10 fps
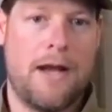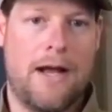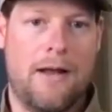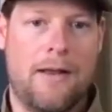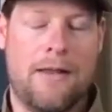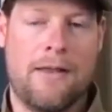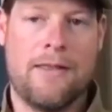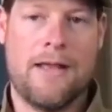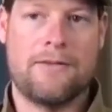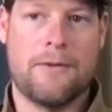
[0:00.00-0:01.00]

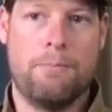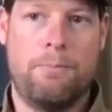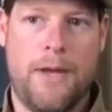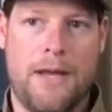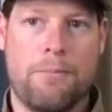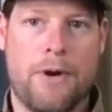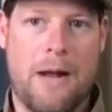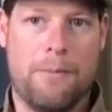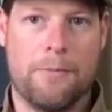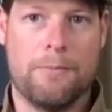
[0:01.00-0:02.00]
And that's a big
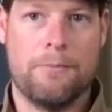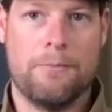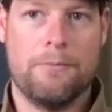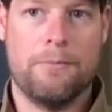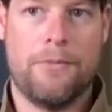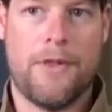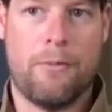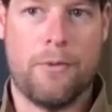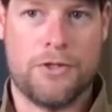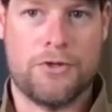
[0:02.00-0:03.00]
problem
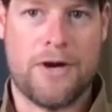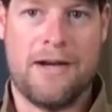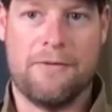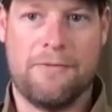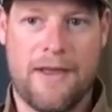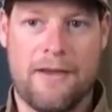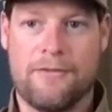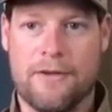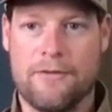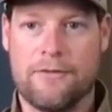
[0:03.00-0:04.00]
that we're trying to
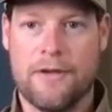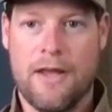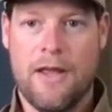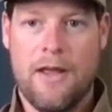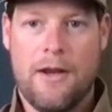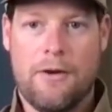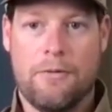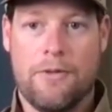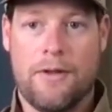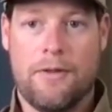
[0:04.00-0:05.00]
face is,
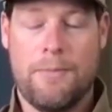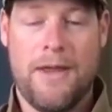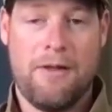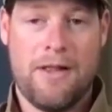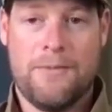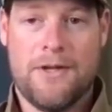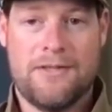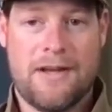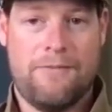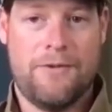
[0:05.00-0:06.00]
the BLM
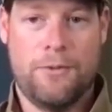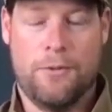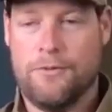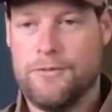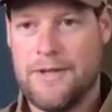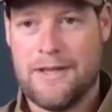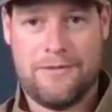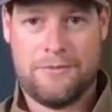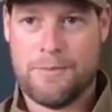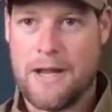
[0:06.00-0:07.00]
does have the tools.
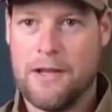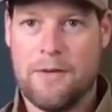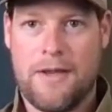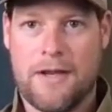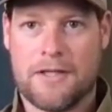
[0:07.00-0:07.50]
Yes, it's probably going to be